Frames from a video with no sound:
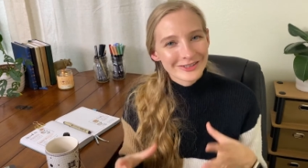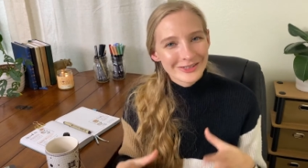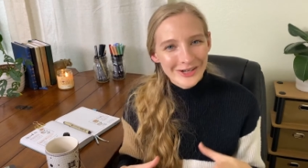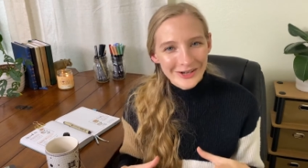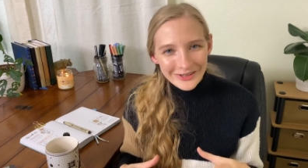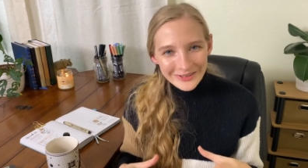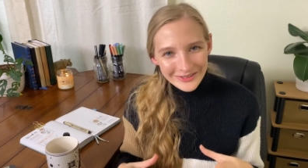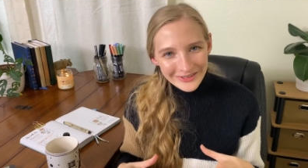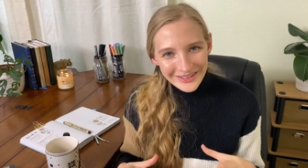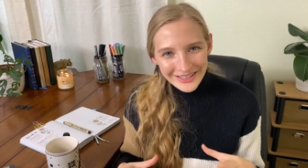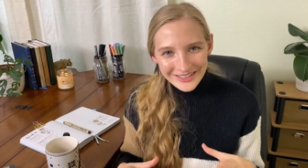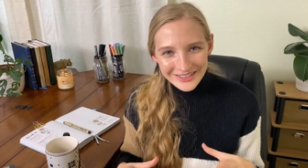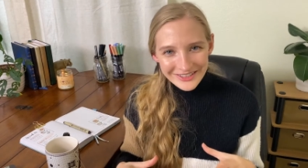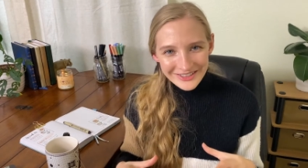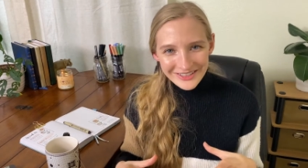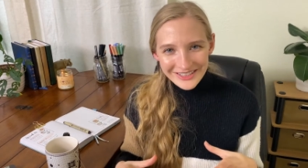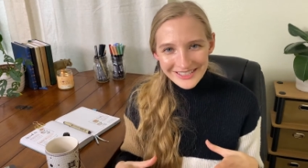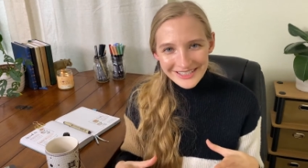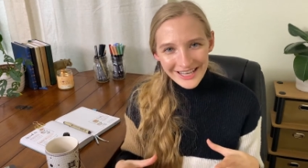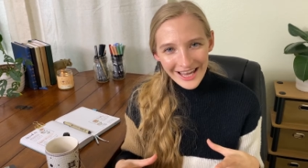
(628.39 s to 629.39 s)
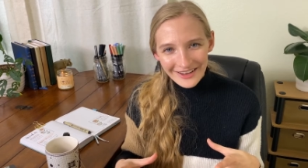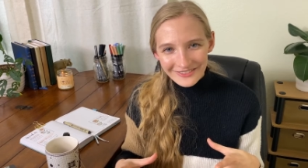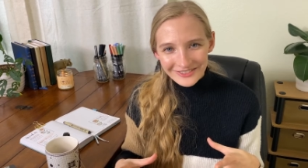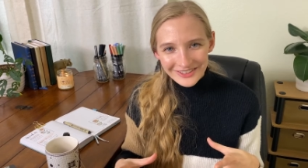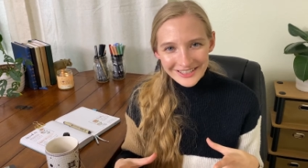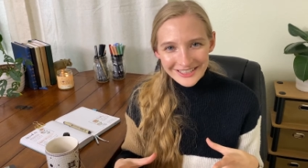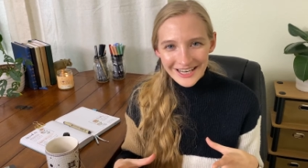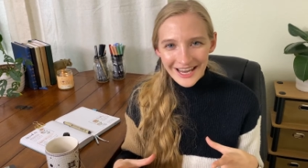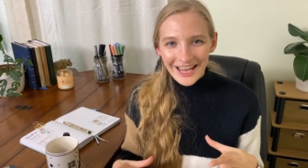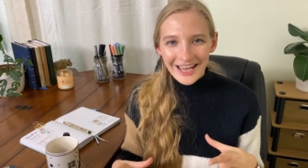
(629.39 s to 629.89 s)
journal entries
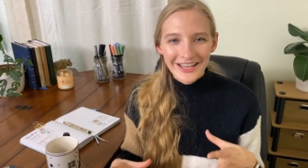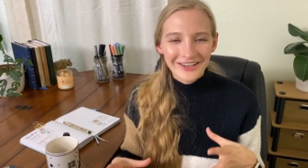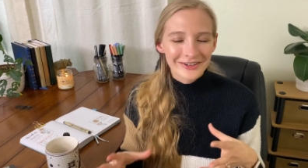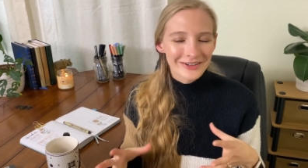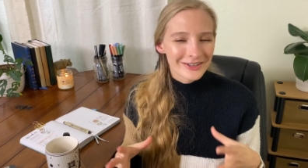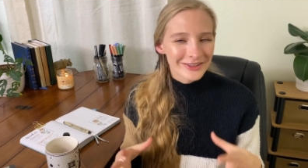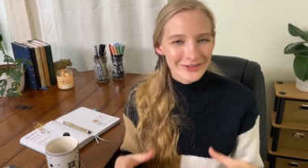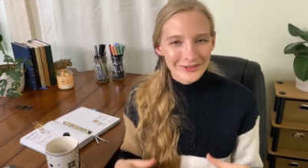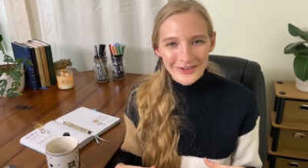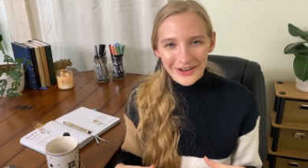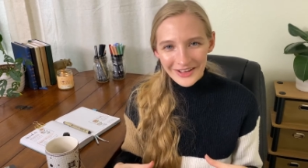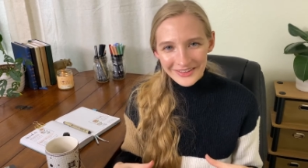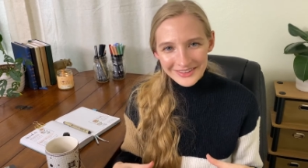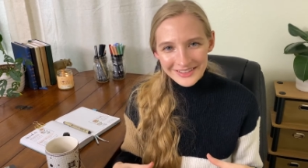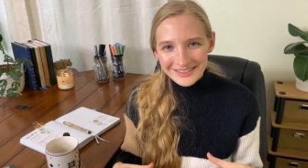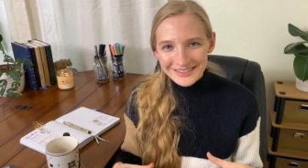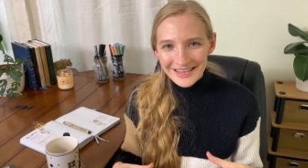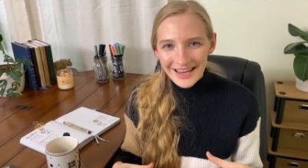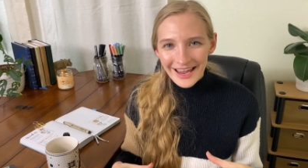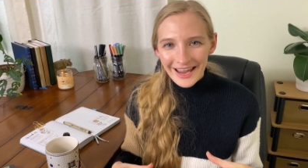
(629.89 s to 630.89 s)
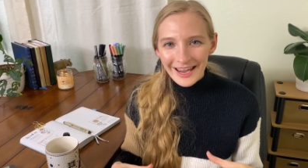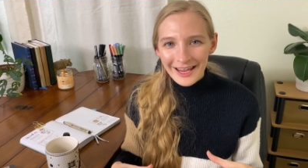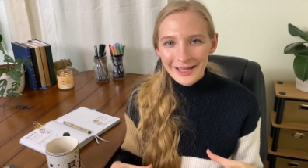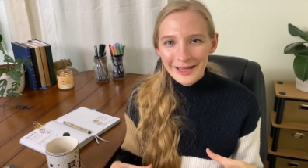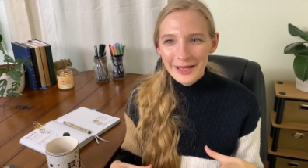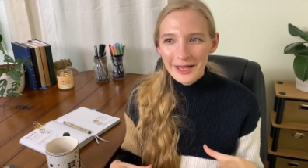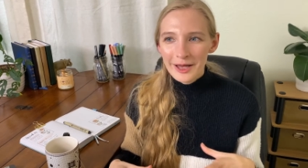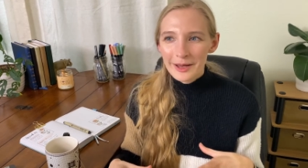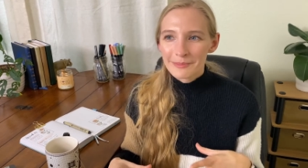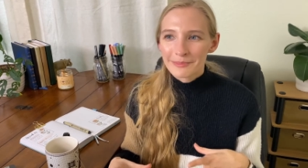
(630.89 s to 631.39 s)
every day or throughout the day,